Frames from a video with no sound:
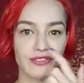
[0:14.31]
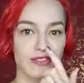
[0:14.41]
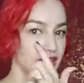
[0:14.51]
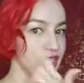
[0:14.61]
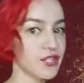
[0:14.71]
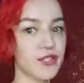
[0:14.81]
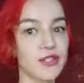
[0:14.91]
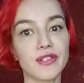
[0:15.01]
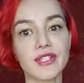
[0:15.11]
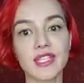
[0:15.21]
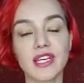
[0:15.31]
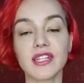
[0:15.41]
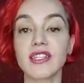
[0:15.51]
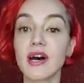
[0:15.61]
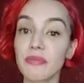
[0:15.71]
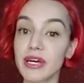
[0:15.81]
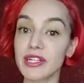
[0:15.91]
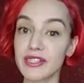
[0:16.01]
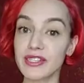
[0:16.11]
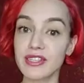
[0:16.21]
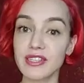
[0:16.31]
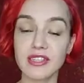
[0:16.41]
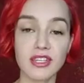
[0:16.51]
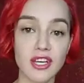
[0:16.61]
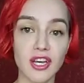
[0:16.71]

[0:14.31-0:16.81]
versus the dumbbells.